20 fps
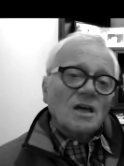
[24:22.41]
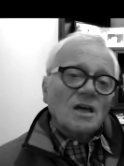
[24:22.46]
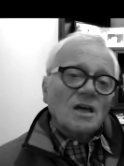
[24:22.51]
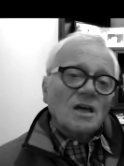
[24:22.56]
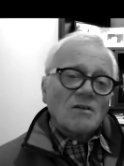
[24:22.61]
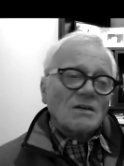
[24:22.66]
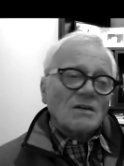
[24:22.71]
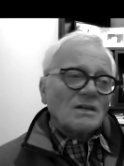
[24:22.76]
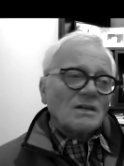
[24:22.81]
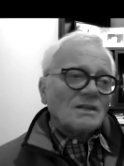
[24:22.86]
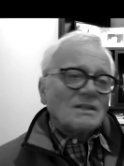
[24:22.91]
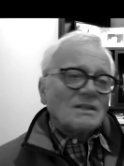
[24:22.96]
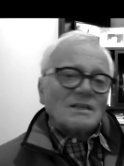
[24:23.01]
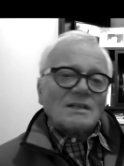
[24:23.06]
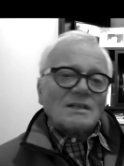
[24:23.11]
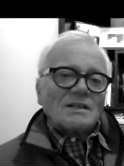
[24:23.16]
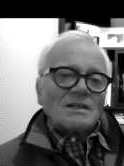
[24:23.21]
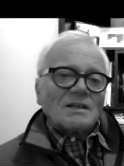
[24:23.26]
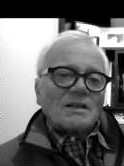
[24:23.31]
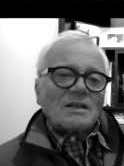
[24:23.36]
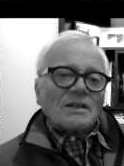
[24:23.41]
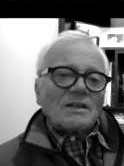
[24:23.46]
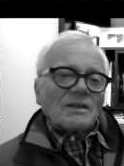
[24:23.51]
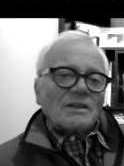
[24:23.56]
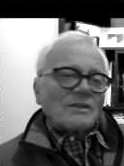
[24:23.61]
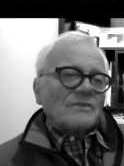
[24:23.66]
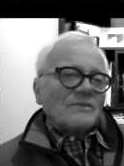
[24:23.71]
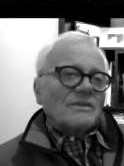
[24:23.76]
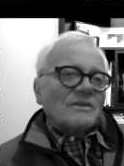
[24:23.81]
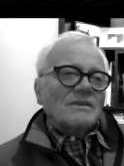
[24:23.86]
last forever.
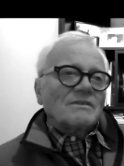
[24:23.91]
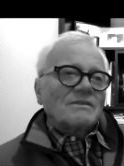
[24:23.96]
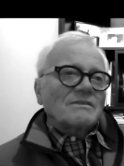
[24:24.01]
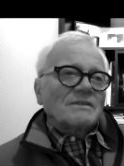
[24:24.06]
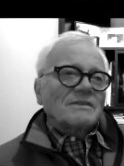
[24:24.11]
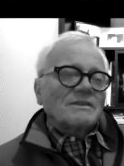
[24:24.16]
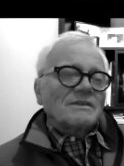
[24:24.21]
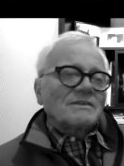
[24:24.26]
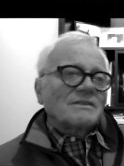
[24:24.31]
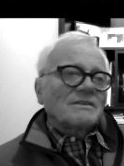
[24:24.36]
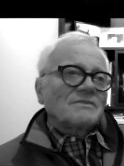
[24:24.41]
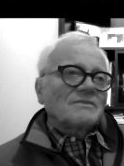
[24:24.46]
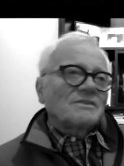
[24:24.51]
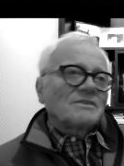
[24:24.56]
The, yeah.